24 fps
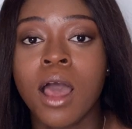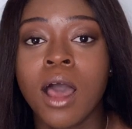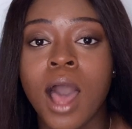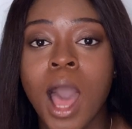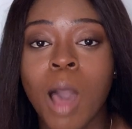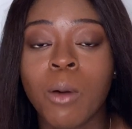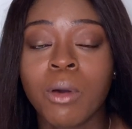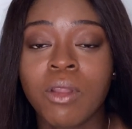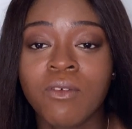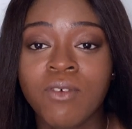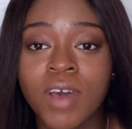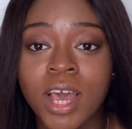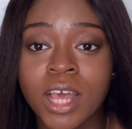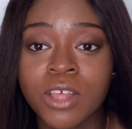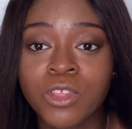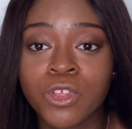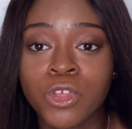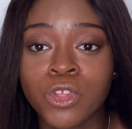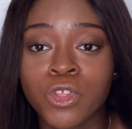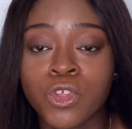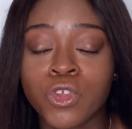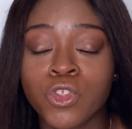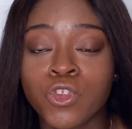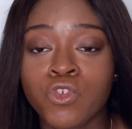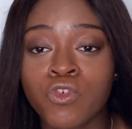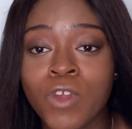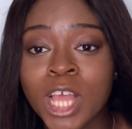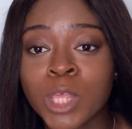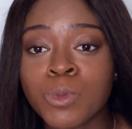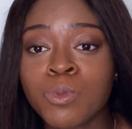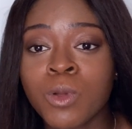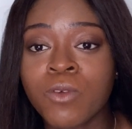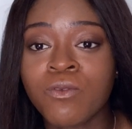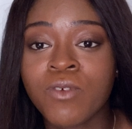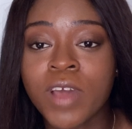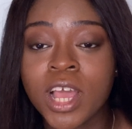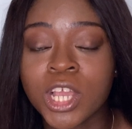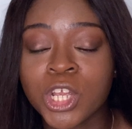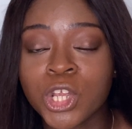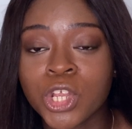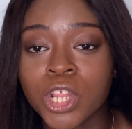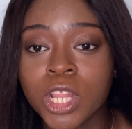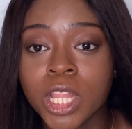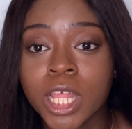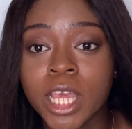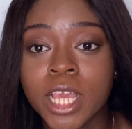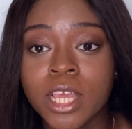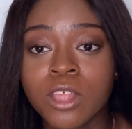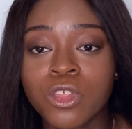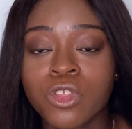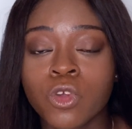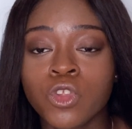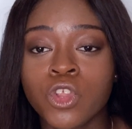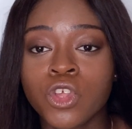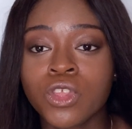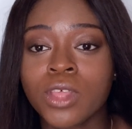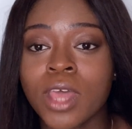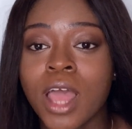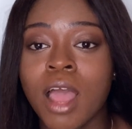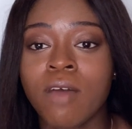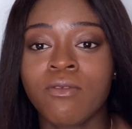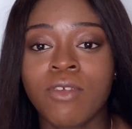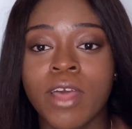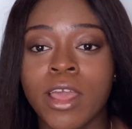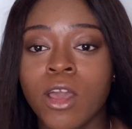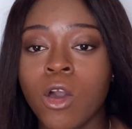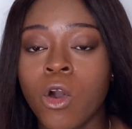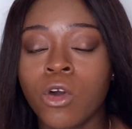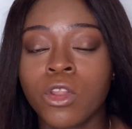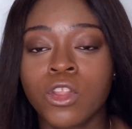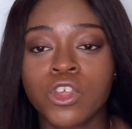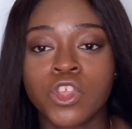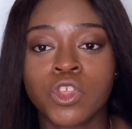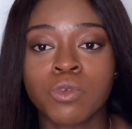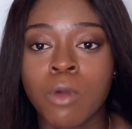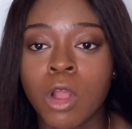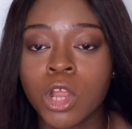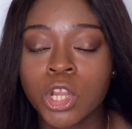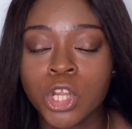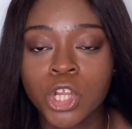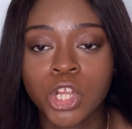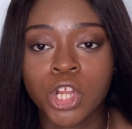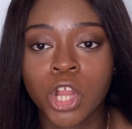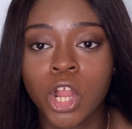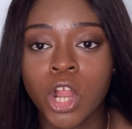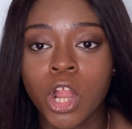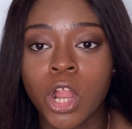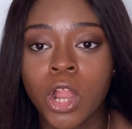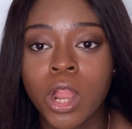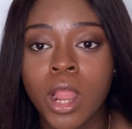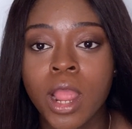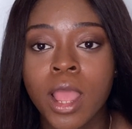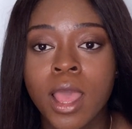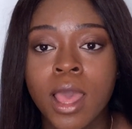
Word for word: I would advise you to dress professionally, so just have like on a smart shirt.